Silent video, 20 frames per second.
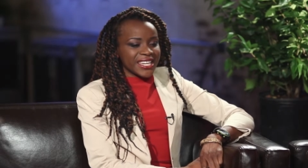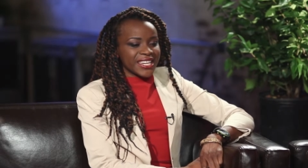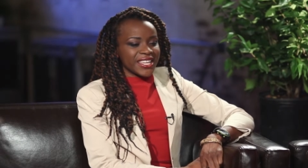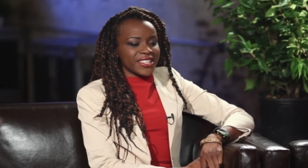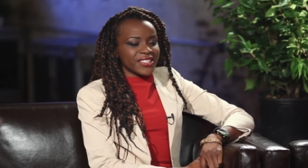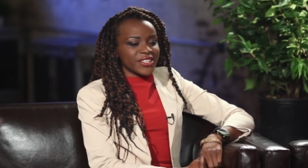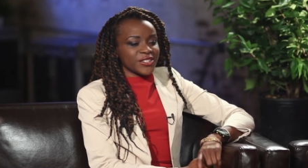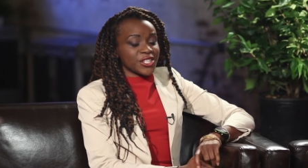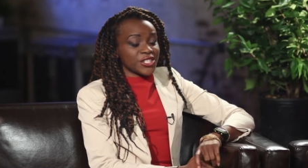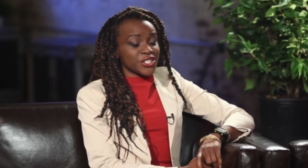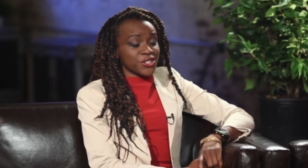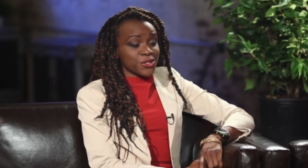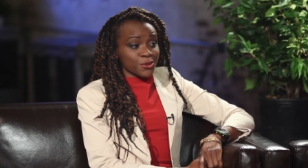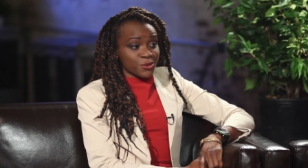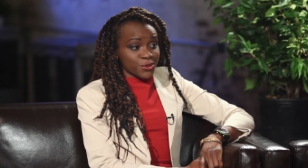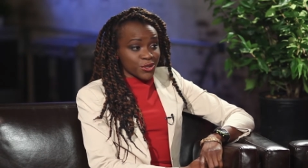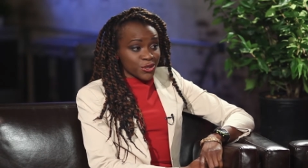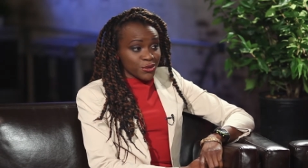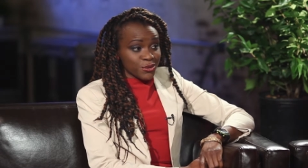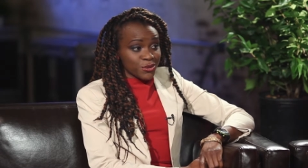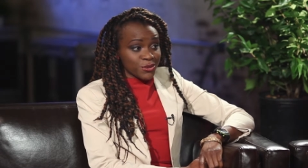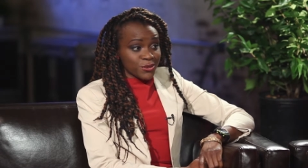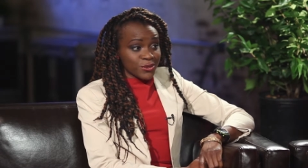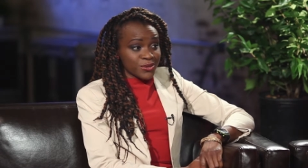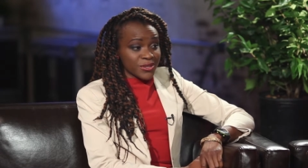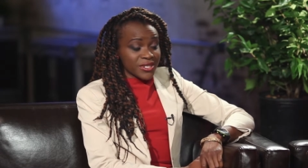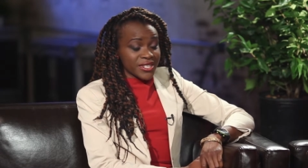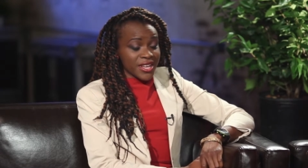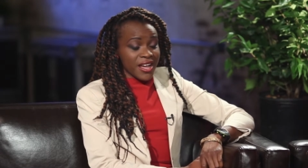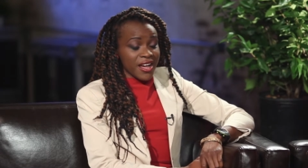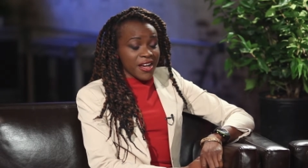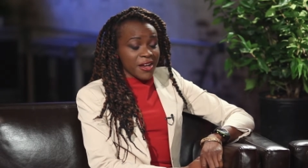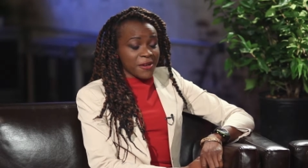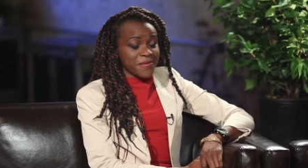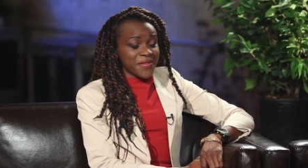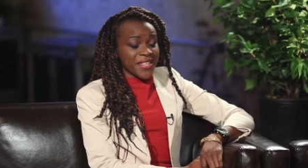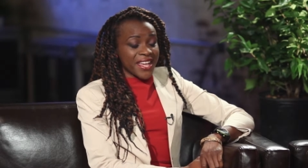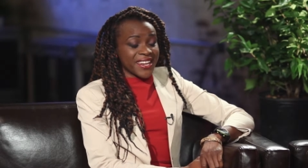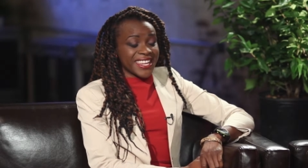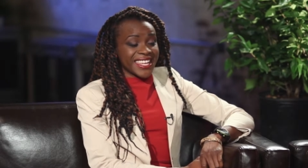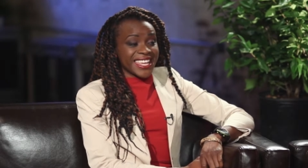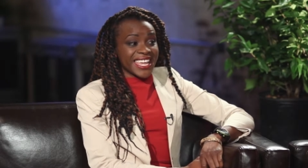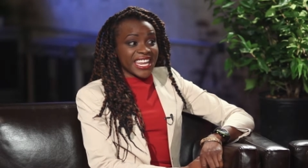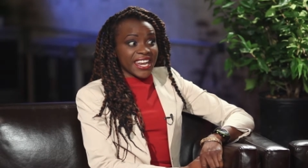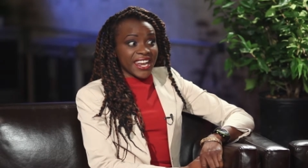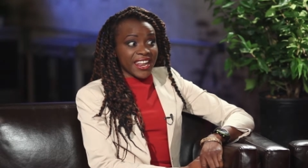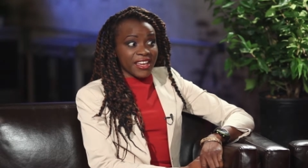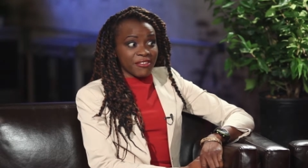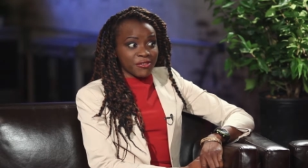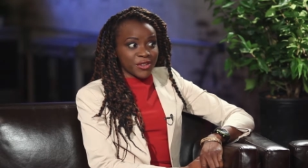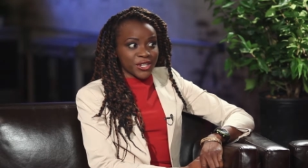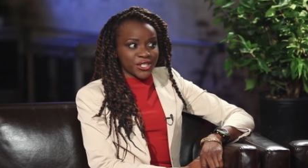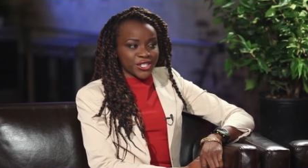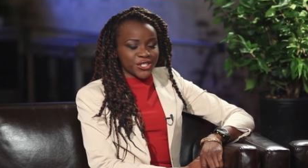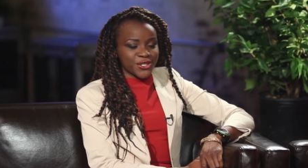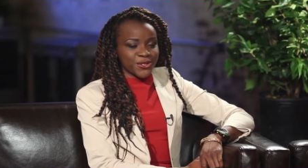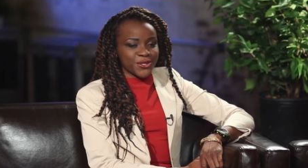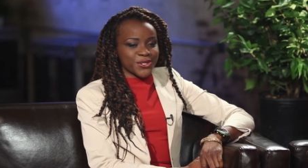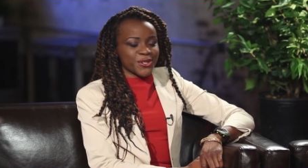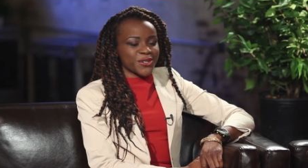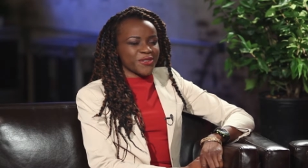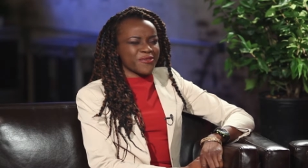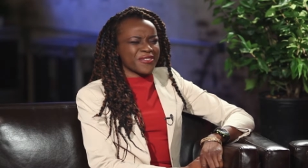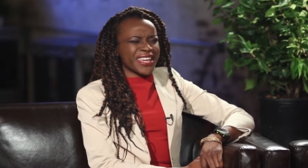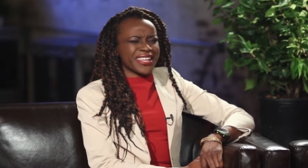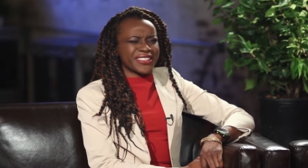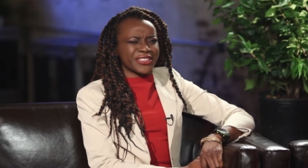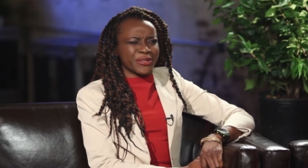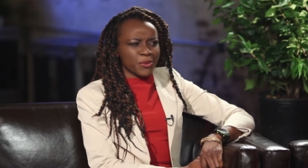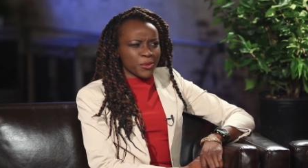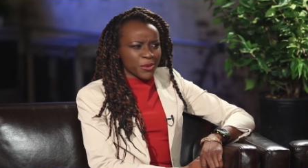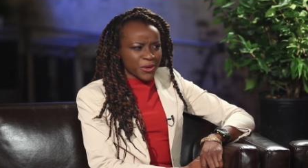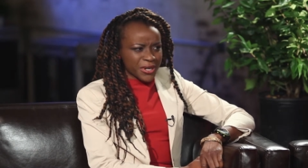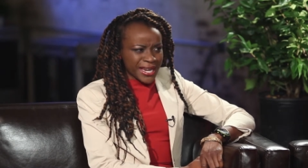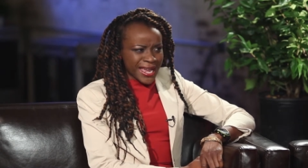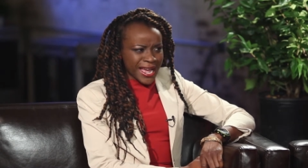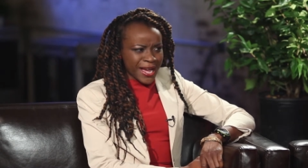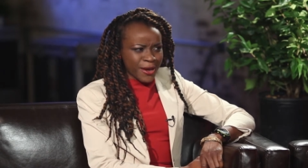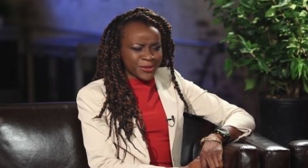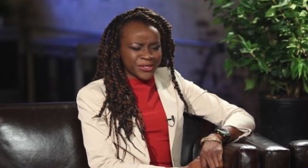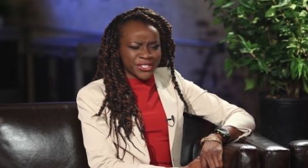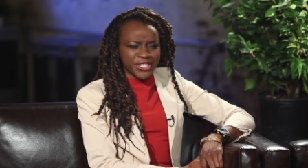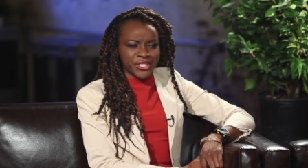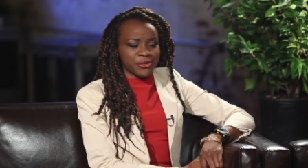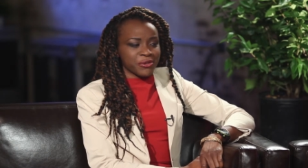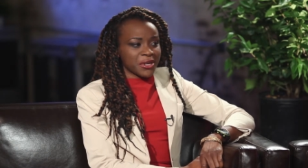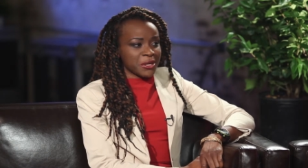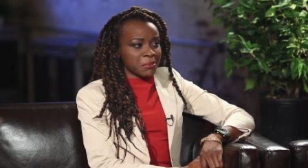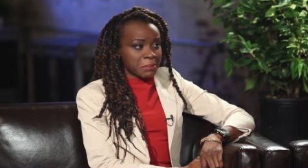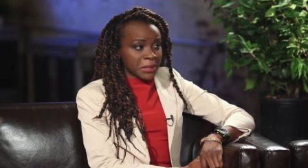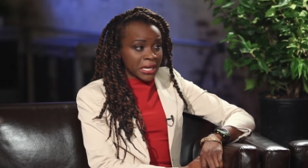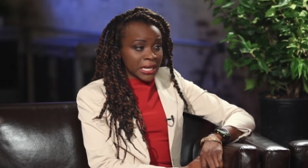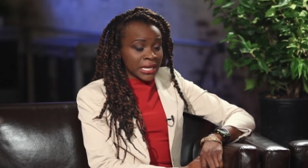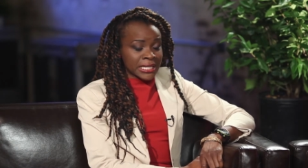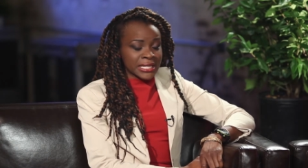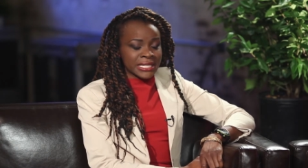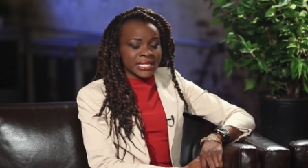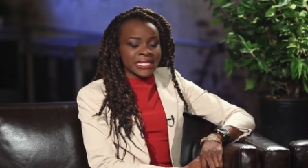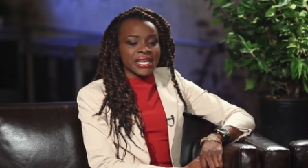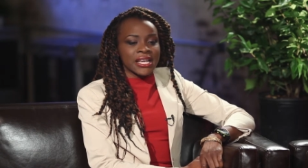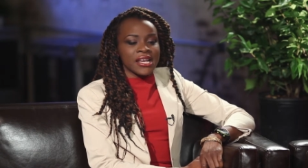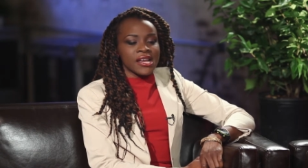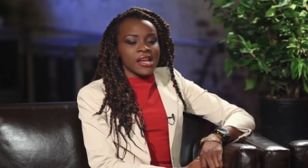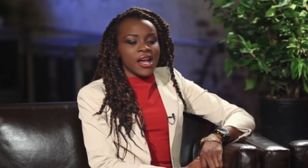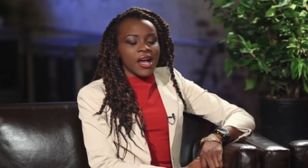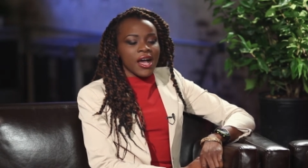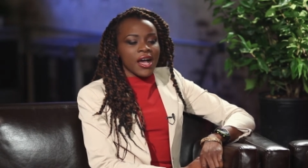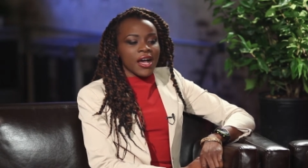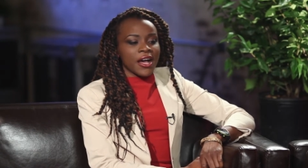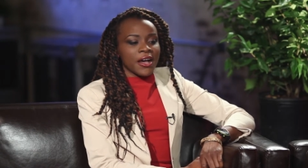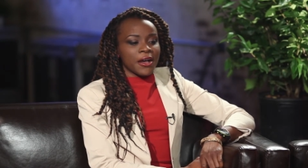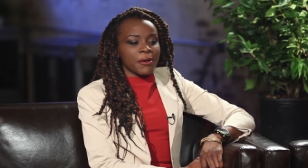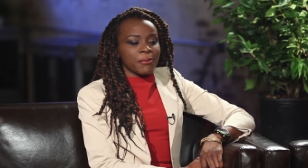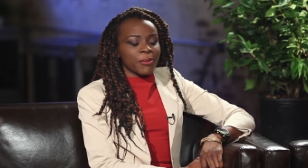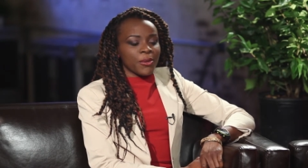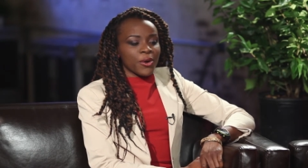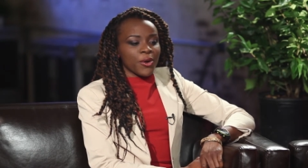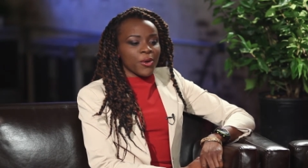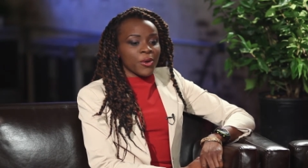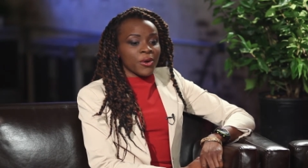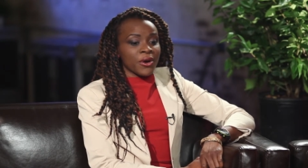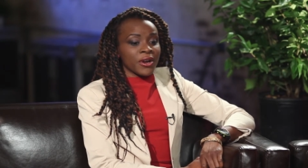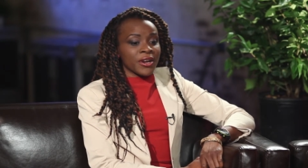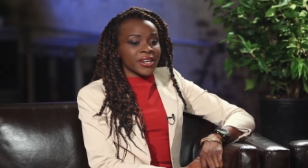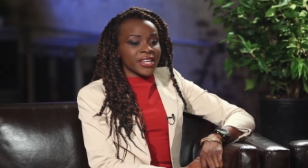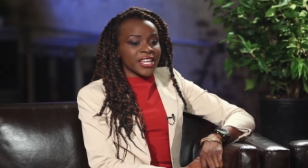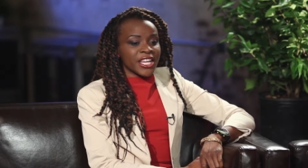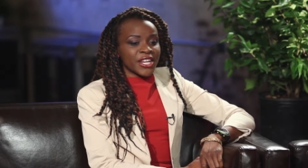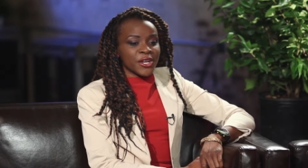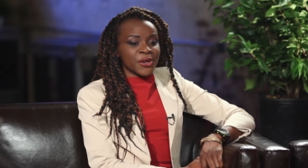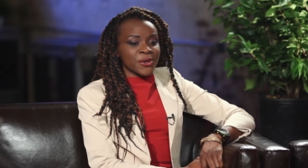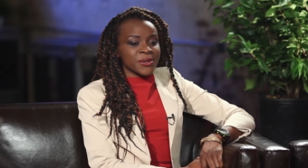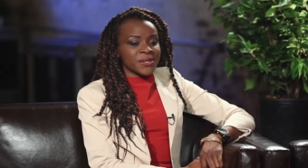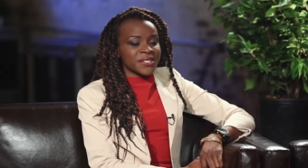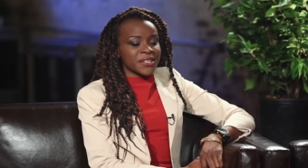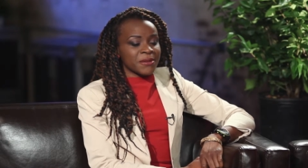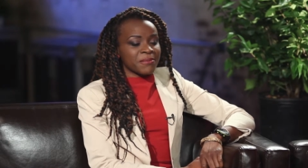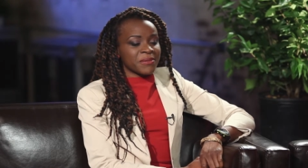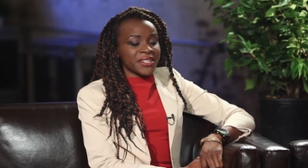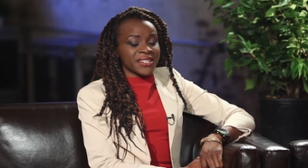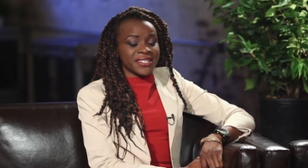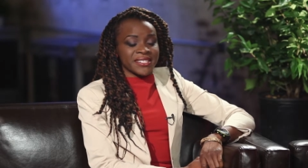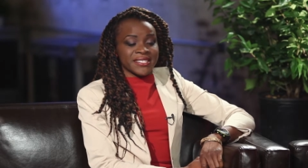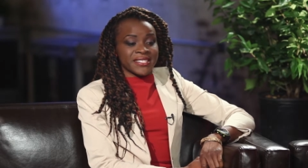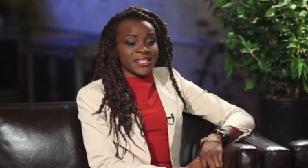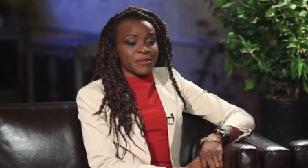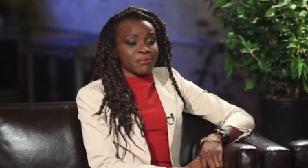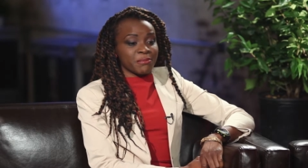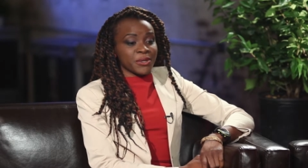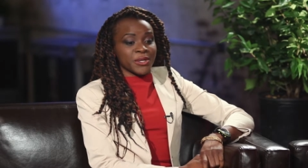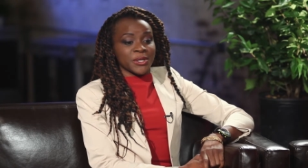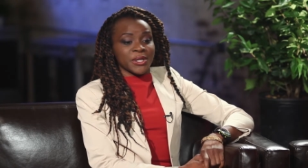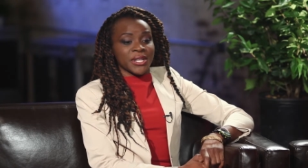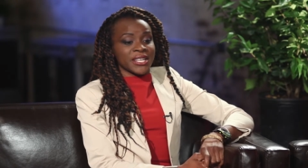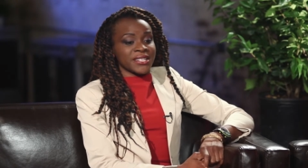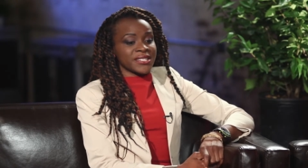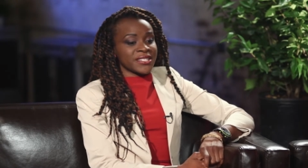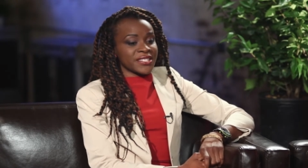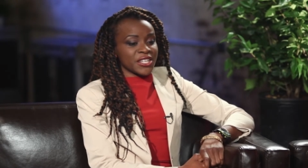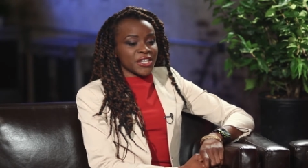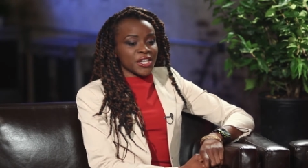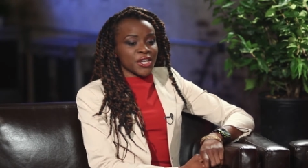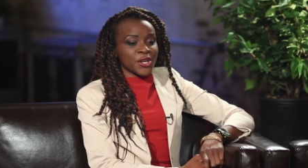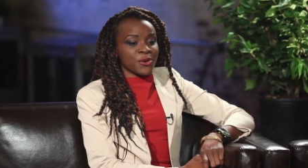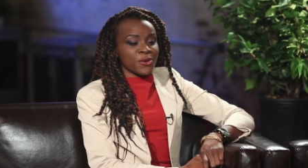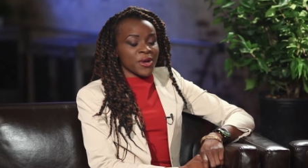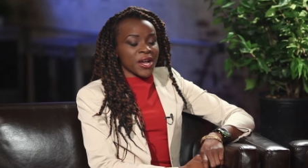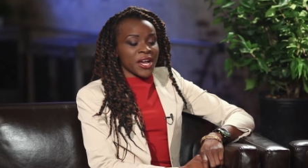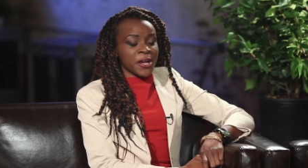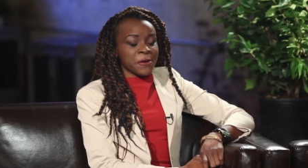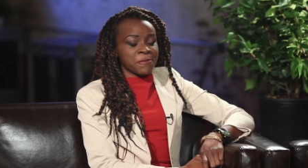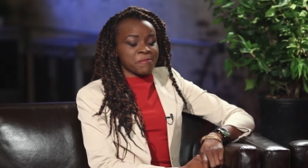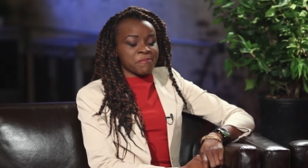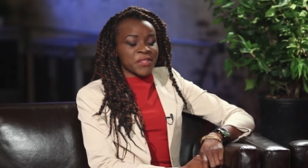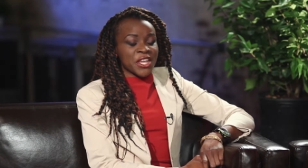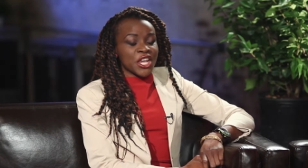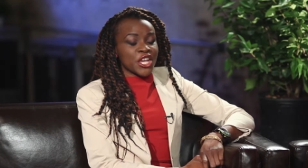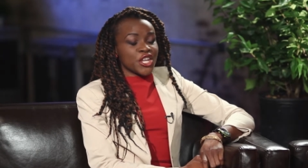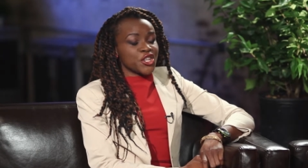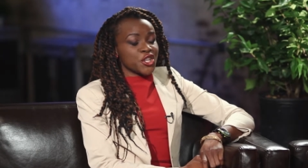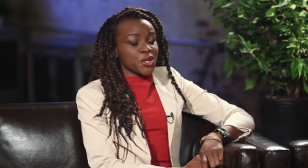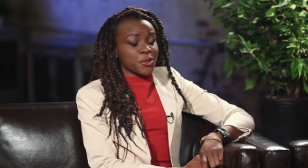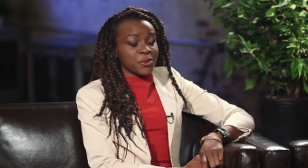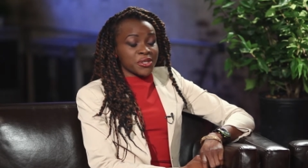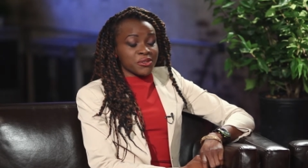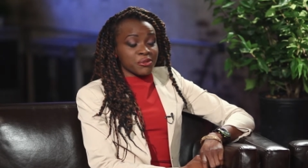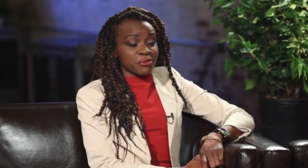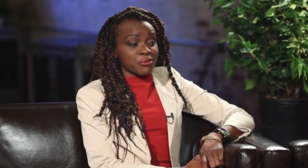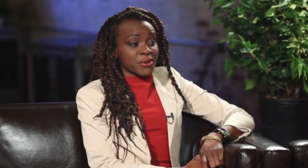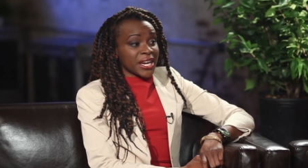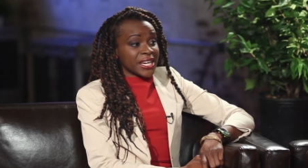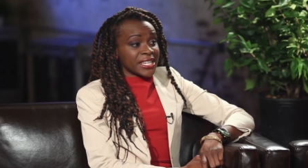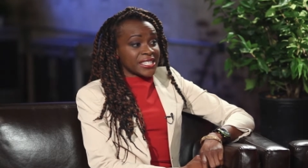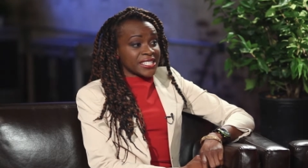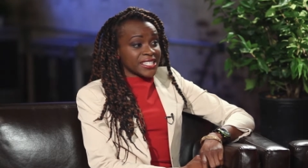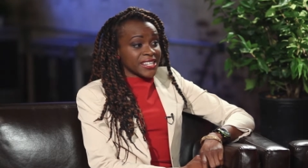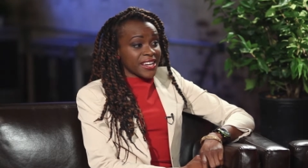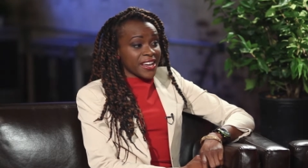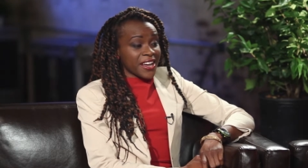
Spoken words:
either digital tools that they can leverage to sort of get the word out, generate buzz, or, something as simple as, knowing the right